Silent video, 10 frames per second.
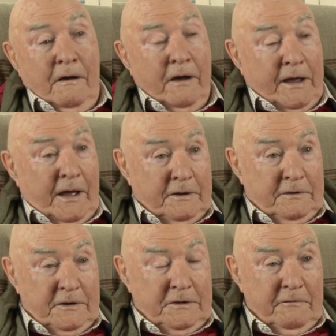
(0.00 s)
I can't
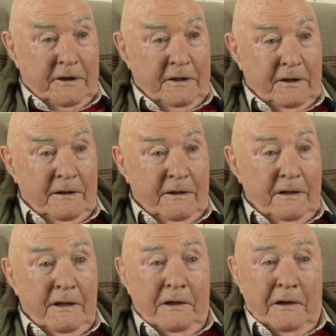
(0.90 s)
teach you anything.
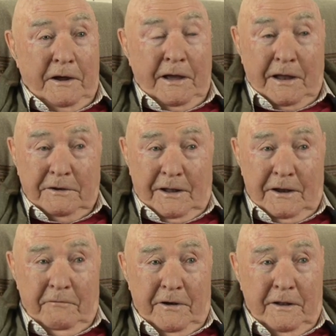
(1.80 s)
I can't
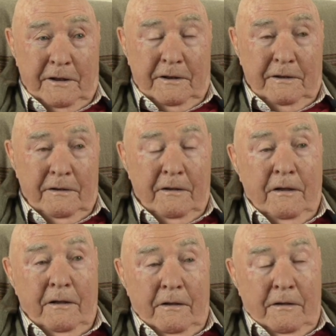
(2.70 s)
tell you anything.
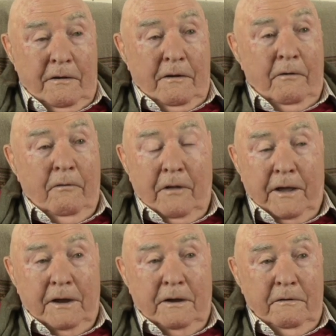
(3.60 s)
All
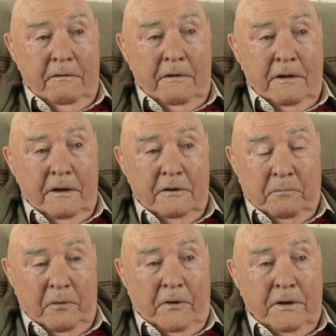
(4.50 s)
I can do is
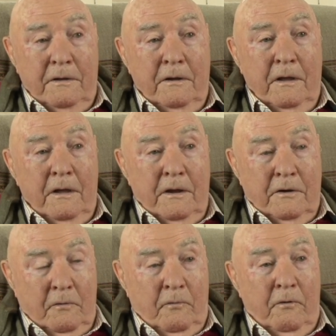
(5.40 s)
point
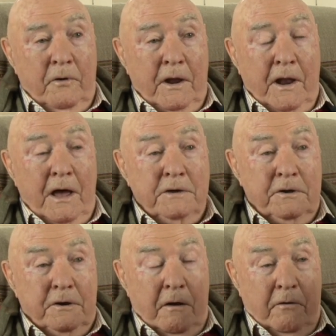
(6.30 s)
toward and
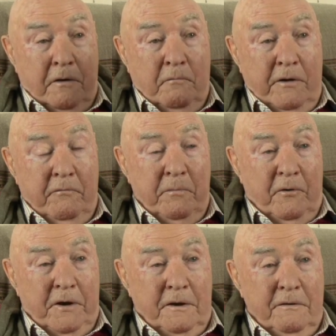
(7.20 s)
ask you to look at where we're
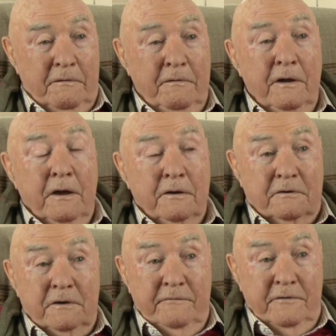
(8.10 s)
pointing to
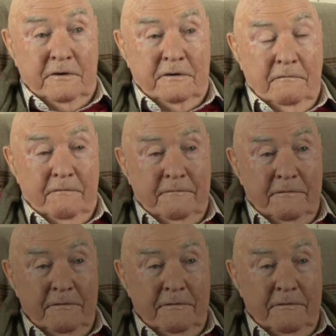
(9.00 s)
see for yourself.